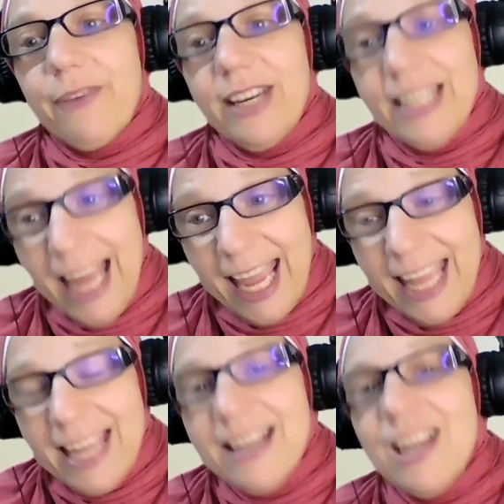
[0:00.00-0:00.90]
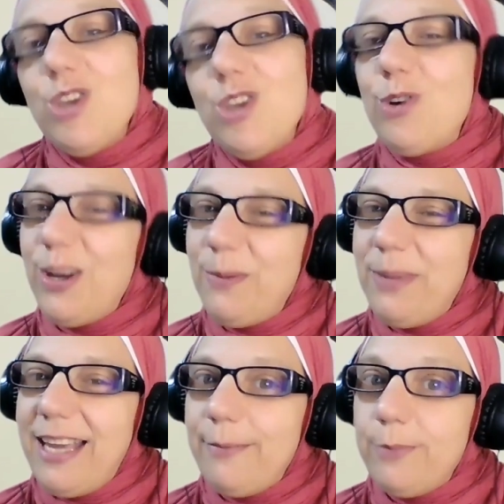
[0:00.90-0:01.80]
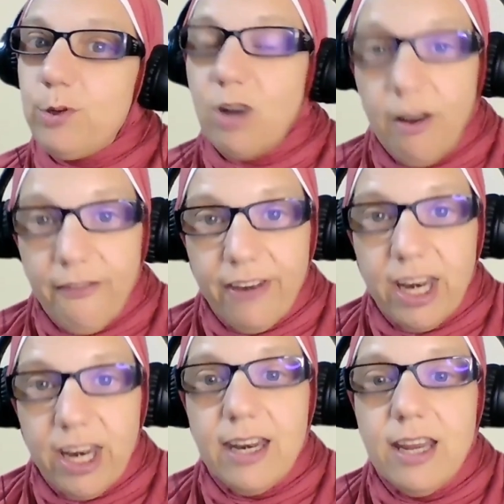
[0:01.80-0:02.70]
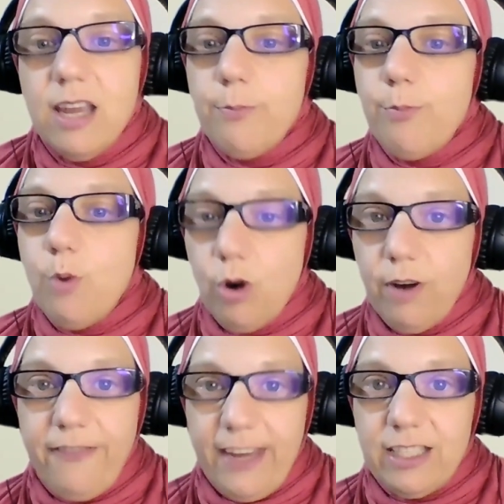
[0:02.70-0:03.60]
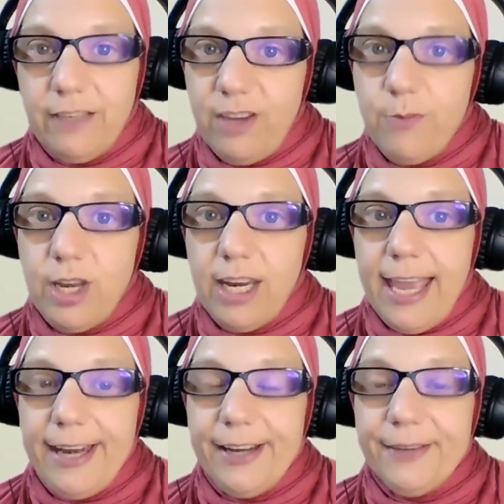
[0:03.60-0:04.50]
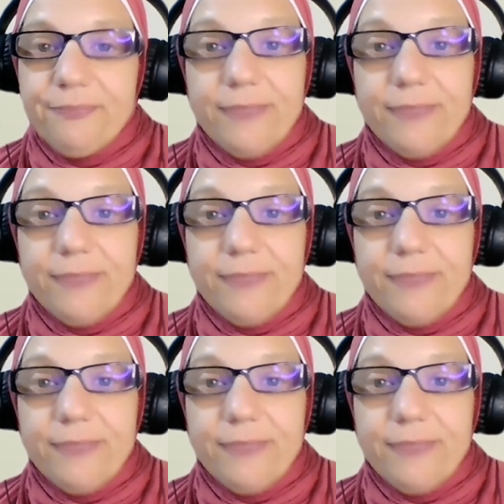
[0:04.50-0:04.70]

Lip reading: every day, you're going to become more confident, more effective communicator,